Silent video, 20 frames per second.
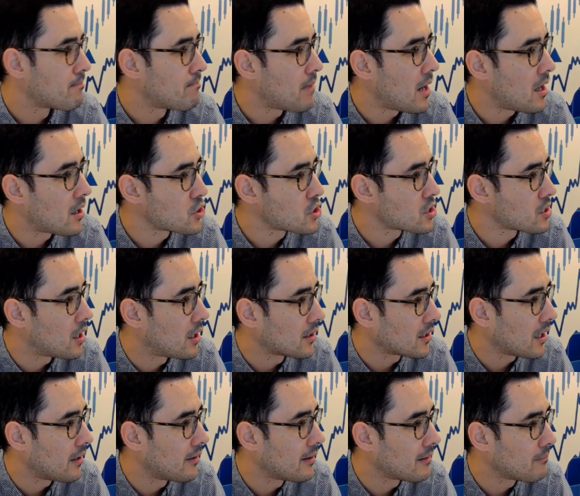bar
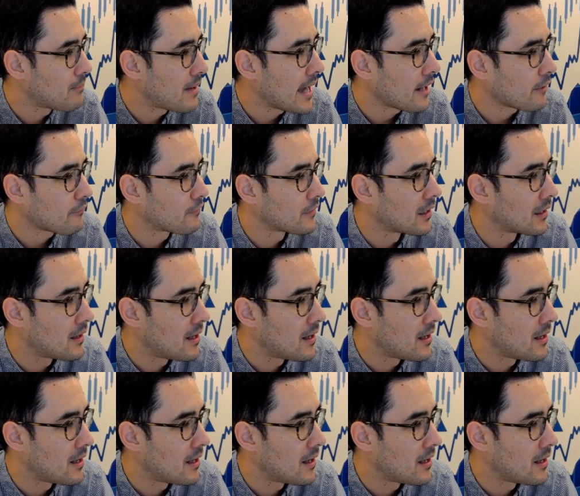chart going back for the